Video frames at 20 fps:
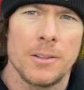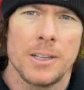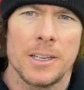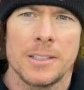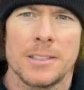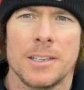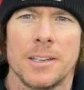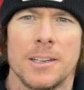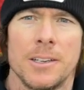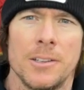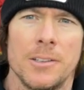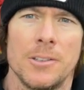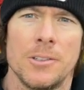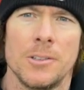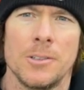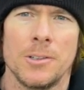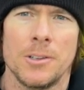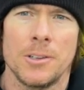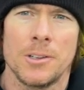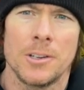That's how you do
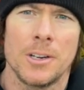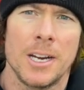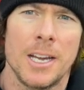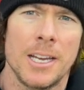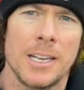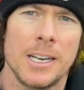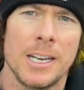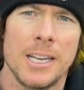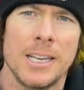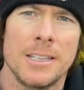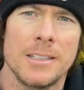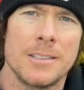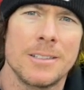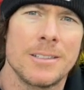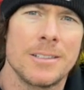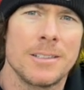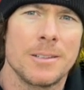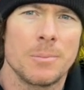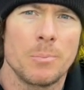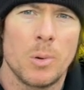your headlights.